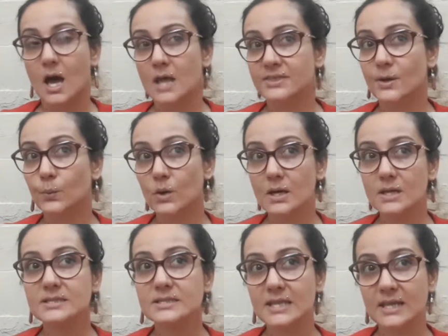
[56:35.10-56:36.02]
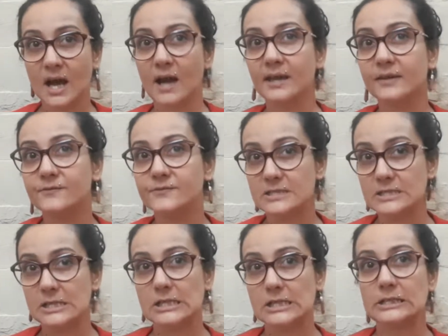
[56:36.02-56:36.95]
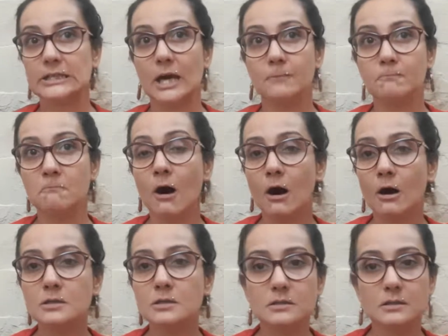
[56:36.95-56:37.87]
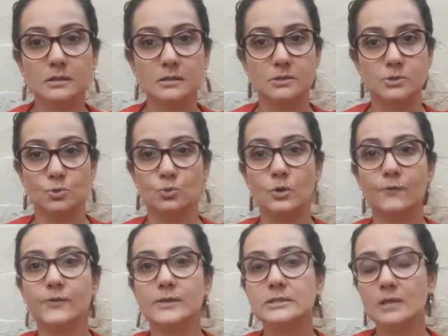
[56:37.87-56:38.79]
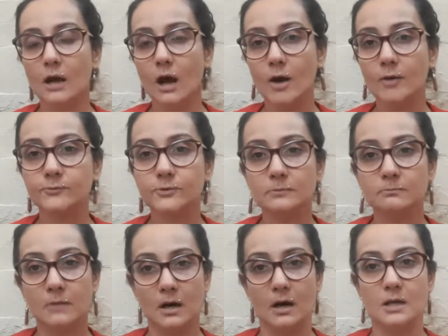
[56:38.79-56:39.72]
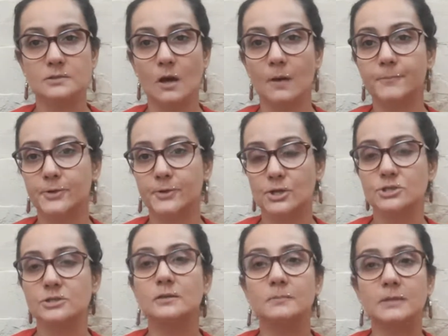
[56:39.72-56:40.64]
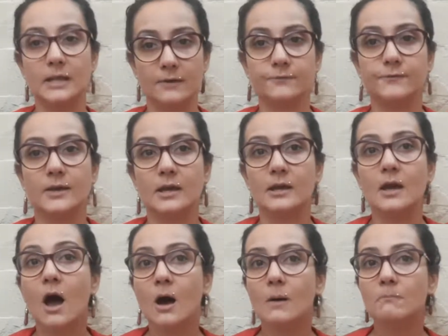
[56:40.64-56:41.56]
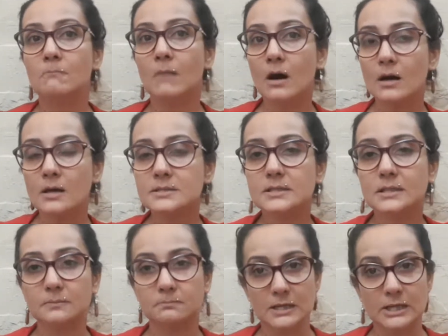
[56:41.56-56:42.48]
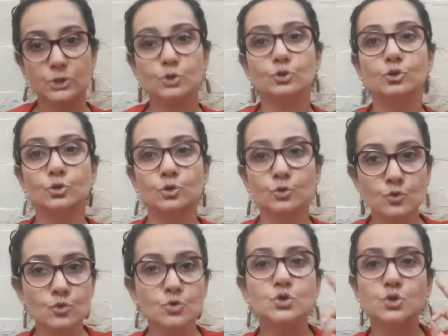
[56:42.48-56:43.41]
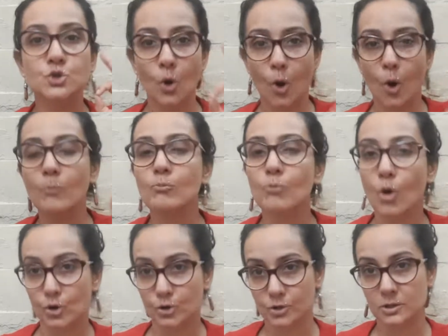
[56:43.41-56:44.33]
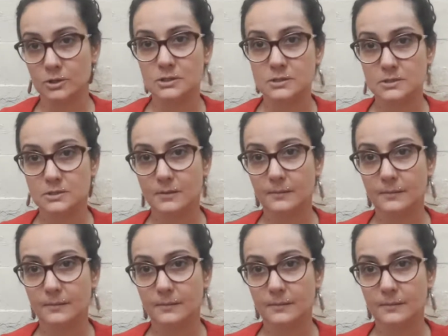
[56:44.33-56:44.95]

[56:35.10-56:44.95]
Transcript: The worst thing I have seen that Mars can do, if it's a harmful Mars, operational malefic, Mars can make you lose your morals.